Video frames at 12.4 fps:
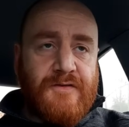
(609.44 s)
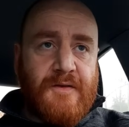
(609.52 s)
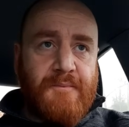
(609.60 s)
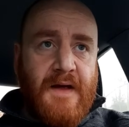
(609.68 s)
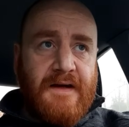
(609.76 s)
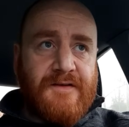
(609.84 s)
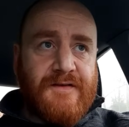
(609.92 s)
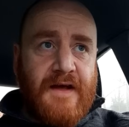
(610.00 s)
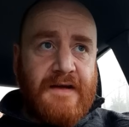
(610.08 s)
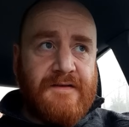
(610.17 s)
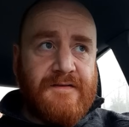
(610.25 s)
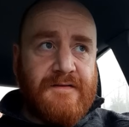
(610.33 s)
Does it make
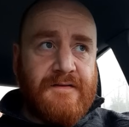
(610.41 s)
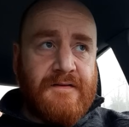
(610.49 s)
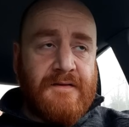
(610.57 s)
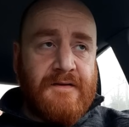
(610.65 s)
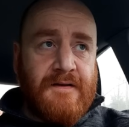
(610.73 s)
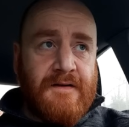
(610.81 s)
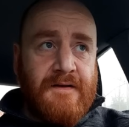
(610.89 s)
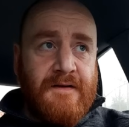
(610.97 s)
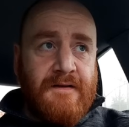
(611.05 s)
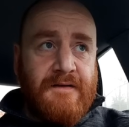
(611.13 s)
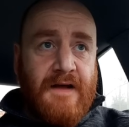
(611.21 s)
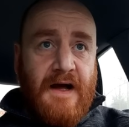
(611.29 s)
sense
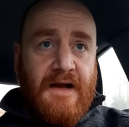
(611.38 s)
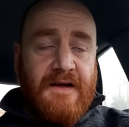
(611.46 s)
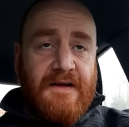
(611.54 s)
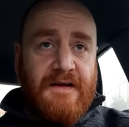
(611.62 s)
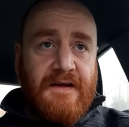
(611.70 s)
that